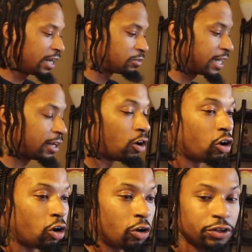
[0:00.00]
out and got
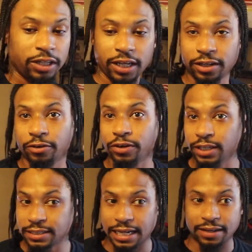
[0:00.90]
all the dead
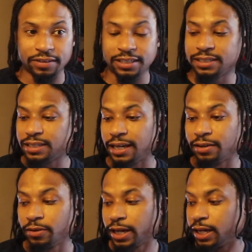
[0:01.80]
greens out of each tank,
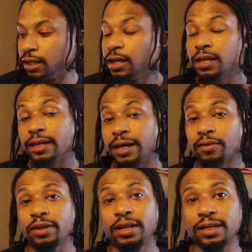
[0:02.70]
okay? Now
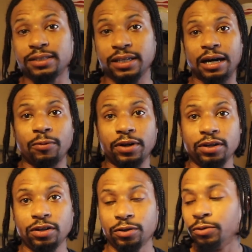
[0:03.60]
the next I
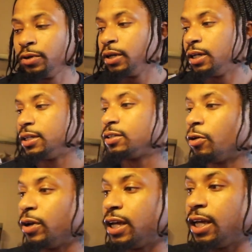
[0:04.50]
wanna do is
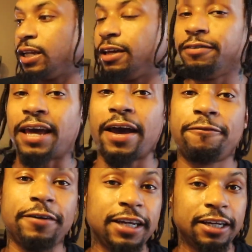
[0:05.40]
go ahead and
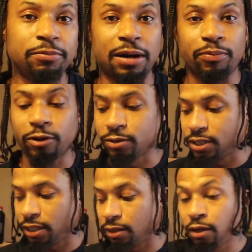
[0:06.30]
feed my
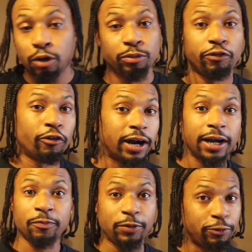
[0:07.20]
protein. Before
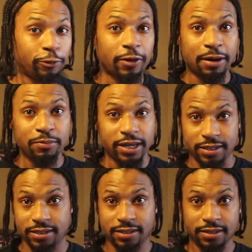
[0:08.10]
I
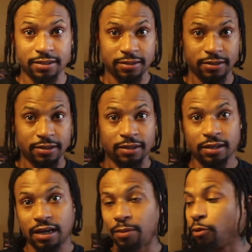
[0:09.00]
mist,
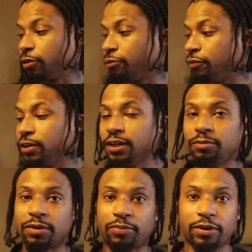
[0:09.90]
I'm gonna
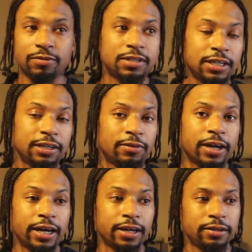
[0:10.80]
feed my protein,
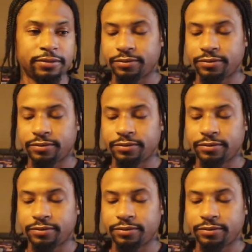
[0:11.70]
okay?